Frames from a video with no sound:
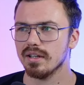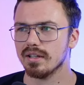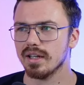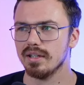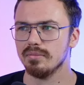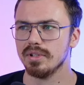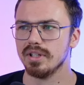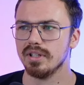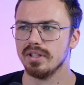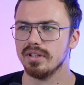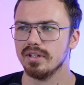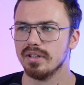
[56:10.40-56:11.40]
can
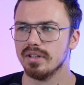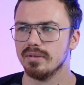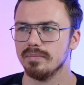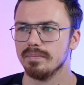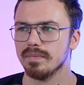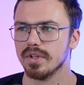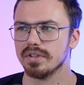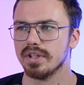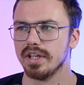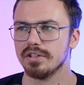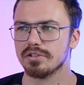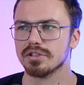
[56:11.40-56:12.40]
be not
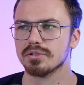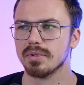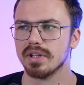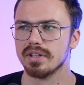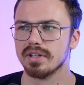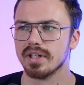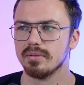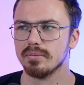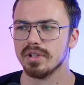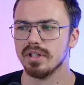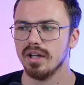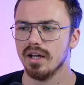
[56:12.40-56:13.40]
dangerous, but it can
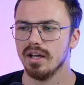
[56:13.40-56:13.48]
be